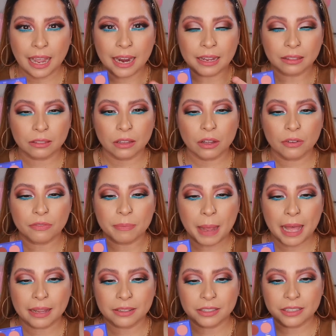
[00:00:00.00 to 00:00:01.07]
I love
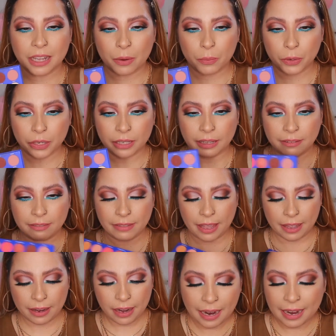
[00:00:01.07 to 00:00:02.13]
palettes that work like
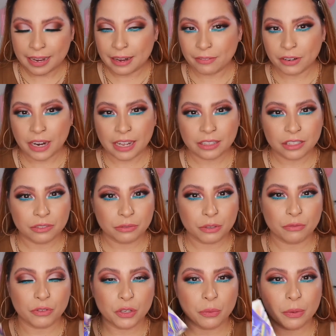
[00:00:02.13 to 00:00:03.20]
that. I never got to
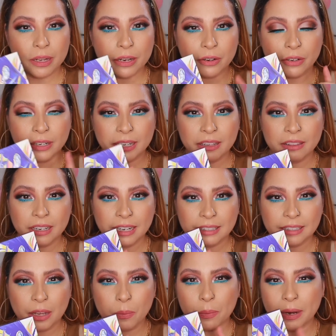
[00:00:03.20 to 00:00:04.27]
review it or anything like
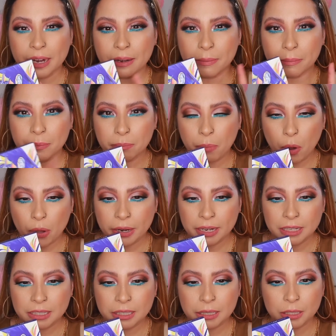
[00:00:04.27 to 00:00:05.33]
that when I bought
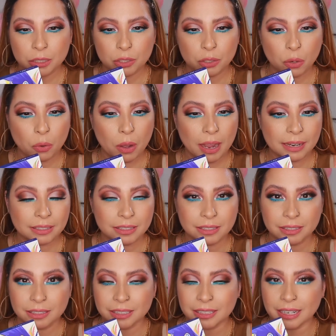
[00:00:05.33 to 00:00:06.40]
it, so I
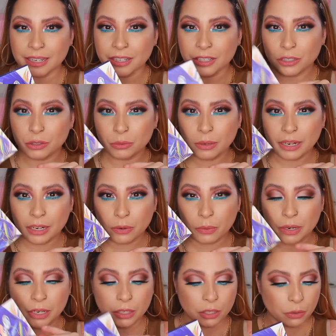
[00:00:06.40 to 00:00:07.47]
just decided to do a
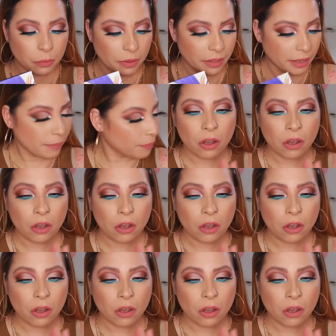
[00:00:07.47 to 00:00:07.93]
quick look with it.